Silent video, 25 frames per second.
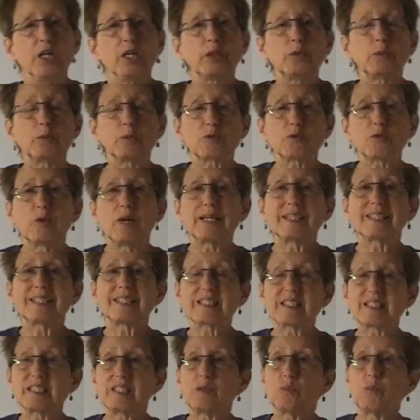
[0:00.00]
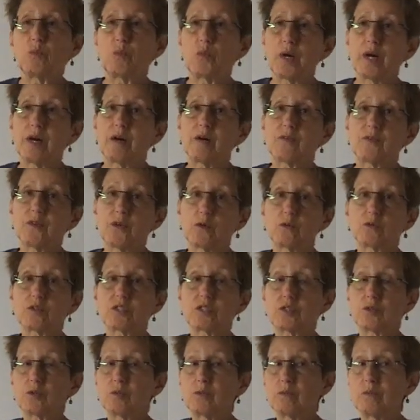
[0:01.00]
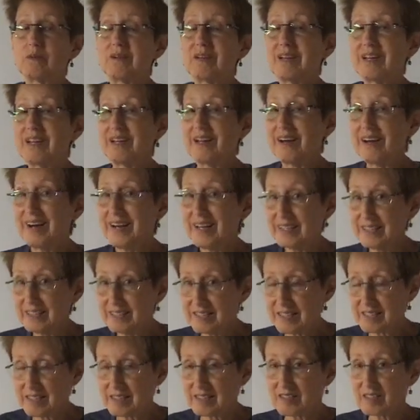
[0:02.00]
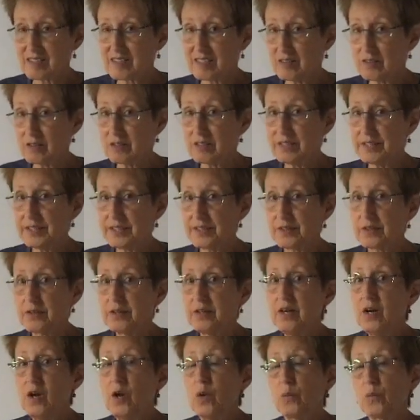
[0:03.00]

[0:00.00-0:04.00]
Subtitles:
you were trying to see where those 2 lines, because they're linear,